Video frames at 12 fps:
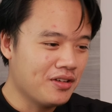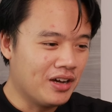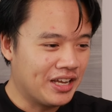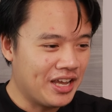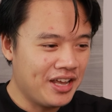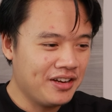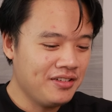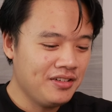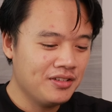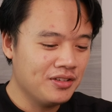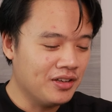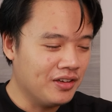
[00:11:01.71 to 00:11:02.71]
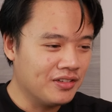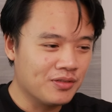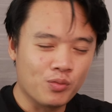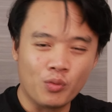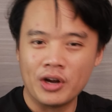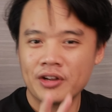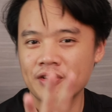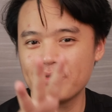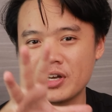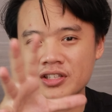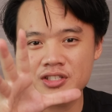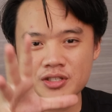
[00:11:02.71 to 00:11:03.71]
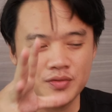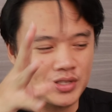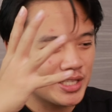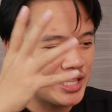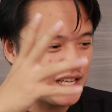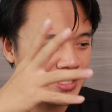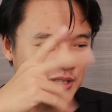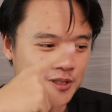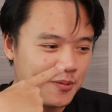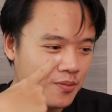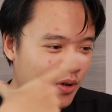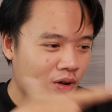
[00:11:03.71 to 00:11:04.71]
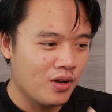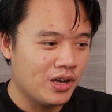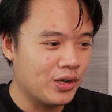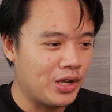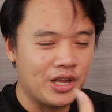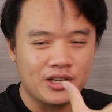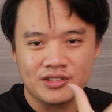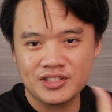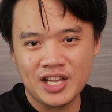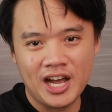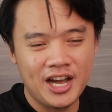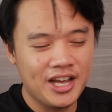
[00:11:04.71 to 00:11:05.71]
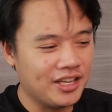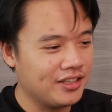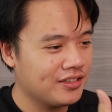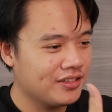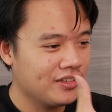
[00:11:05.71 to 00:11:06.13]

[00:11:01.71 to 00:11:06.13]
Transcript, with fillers: Again, one of the advantage of this lens, again tight